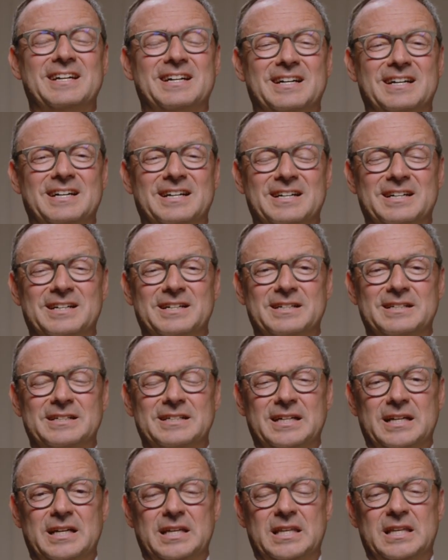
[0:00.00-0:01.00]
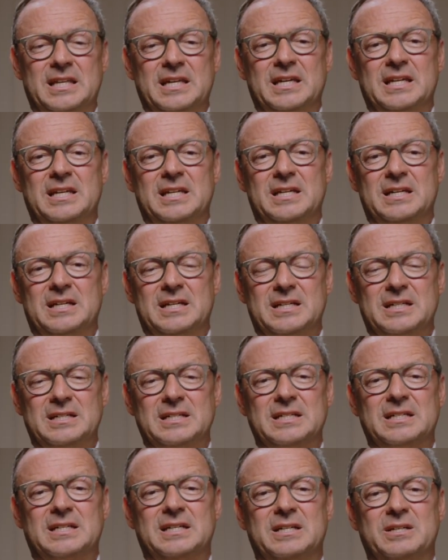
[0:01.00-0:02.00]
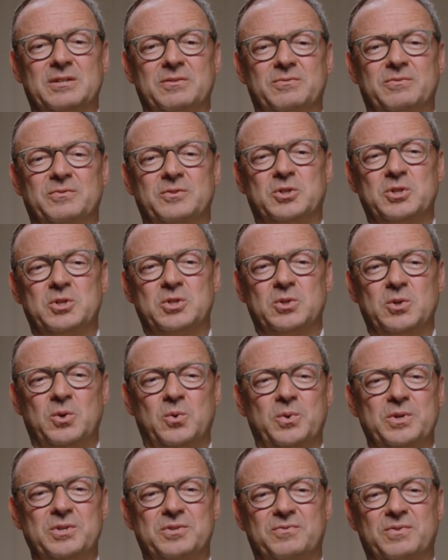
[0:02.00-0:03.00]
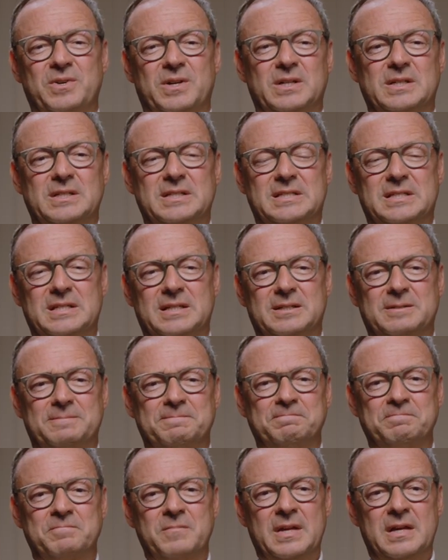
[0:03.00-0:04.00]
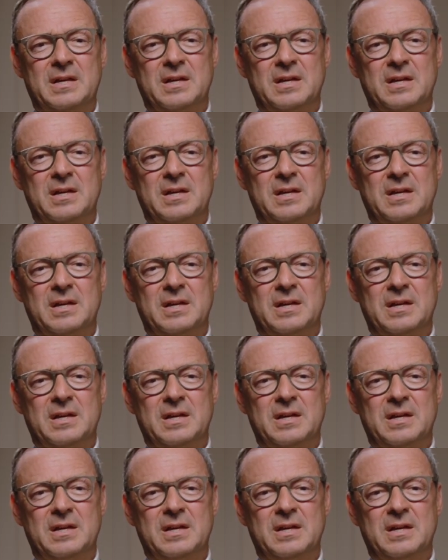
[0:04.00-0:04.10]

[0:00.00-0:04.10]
And then kind of just always felt a